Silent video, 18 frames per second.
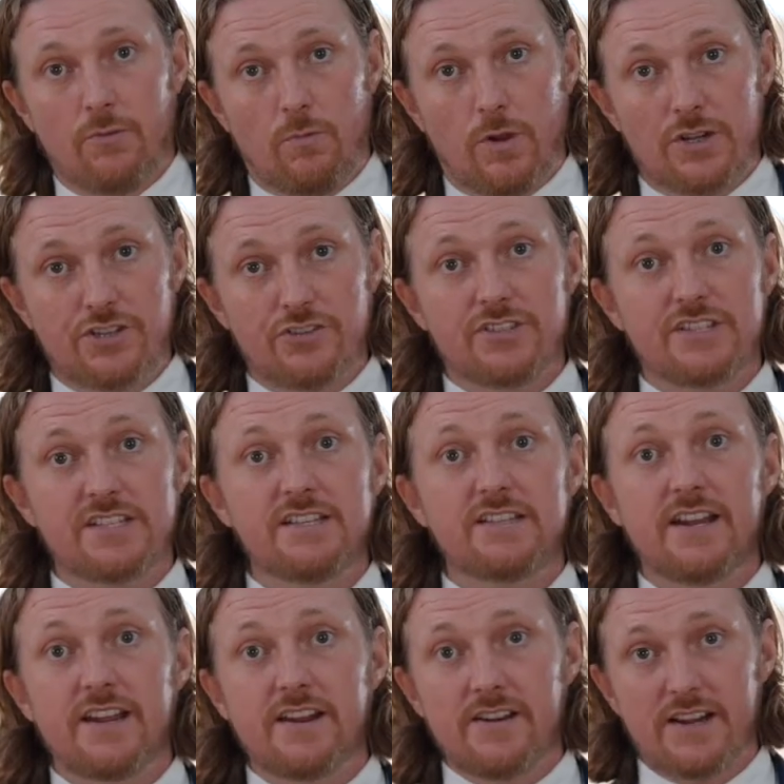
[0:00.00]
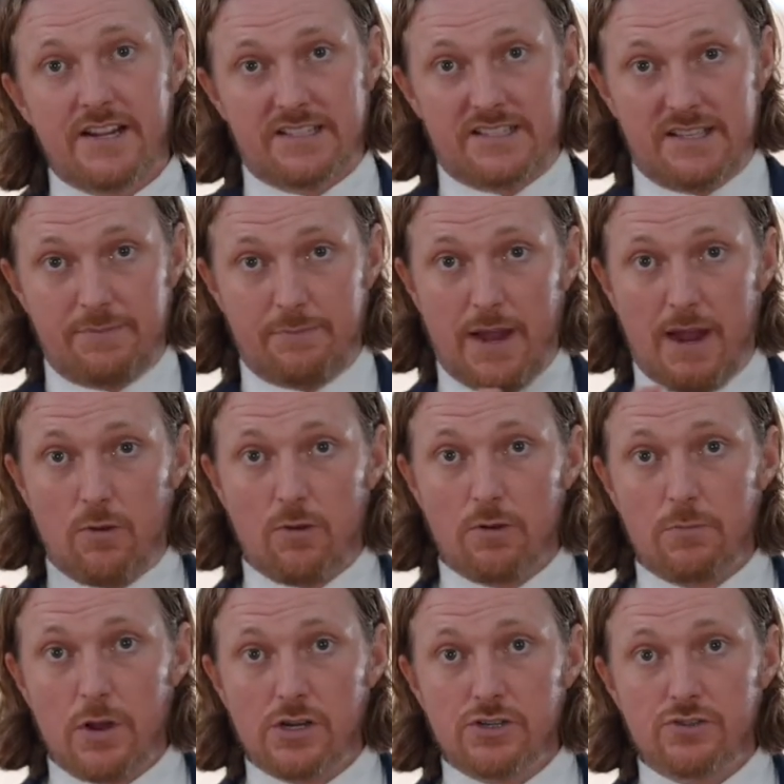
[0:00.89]
What you see there is the
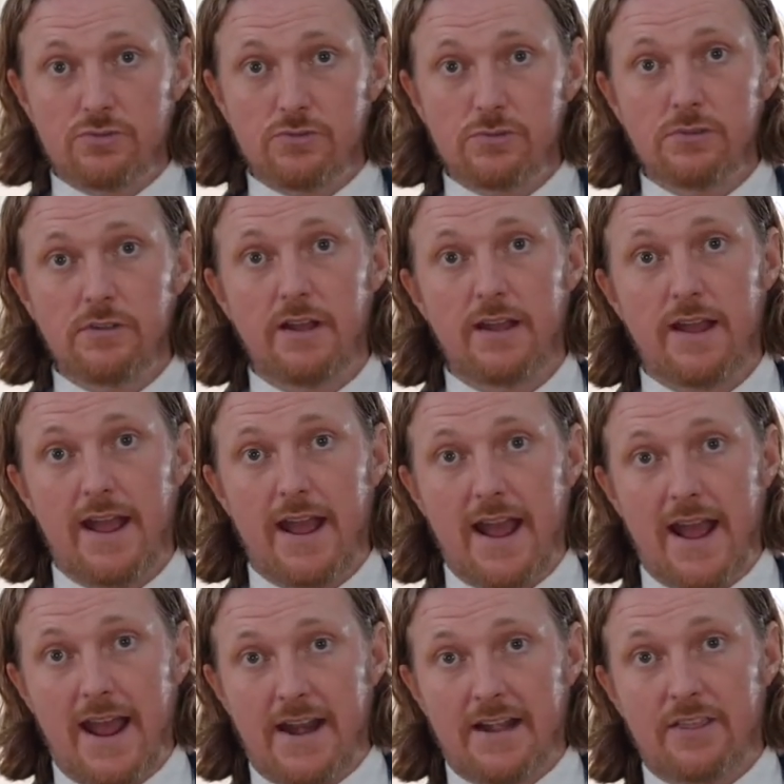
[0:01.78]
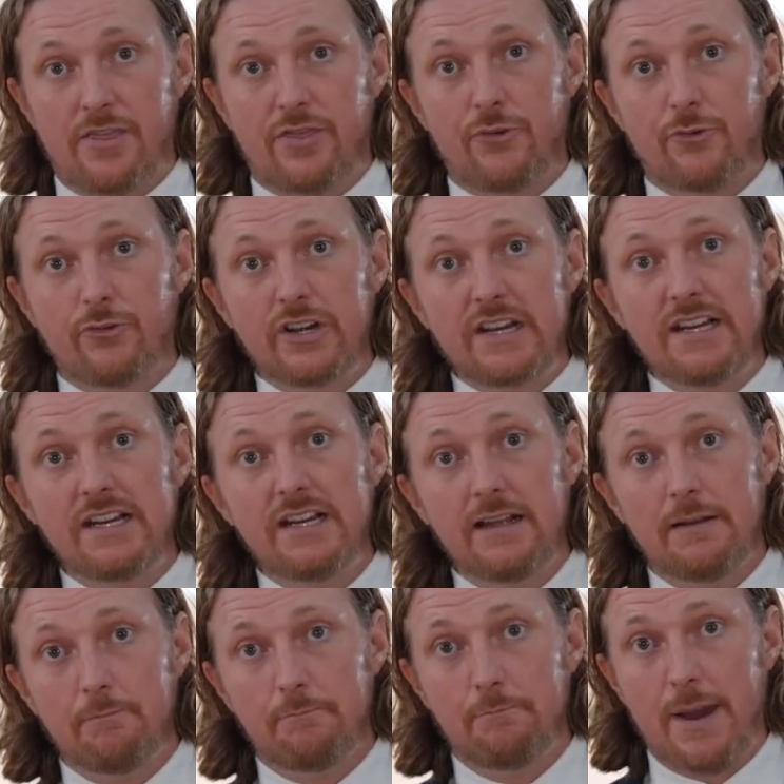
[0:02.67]
power module and 3
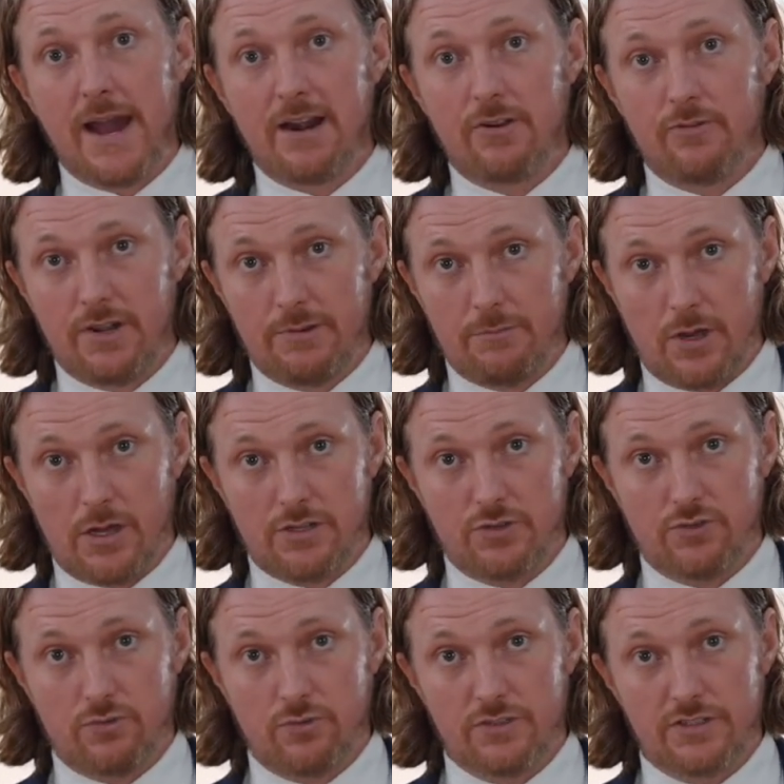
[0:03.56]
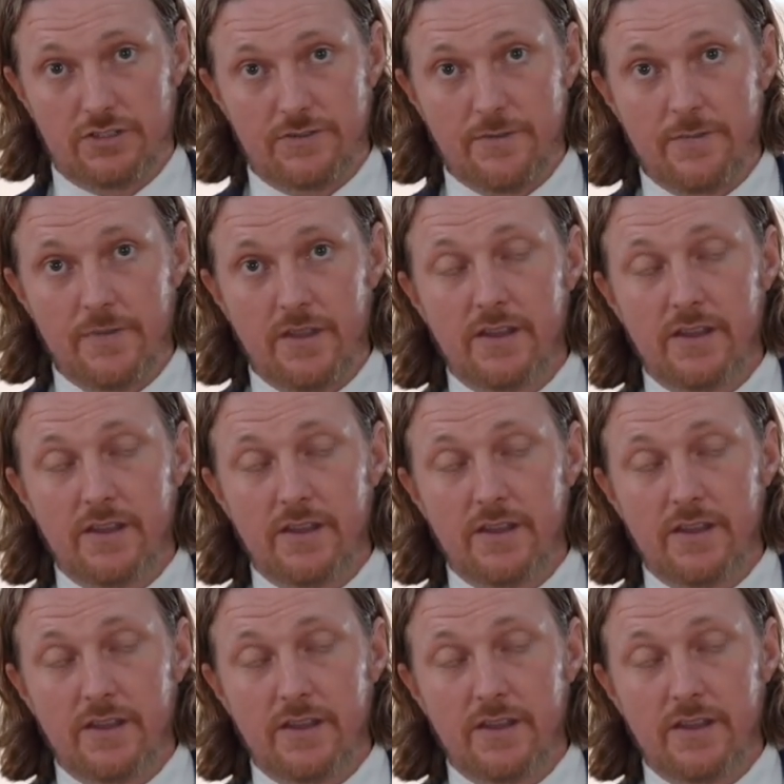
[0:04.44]
battery modules.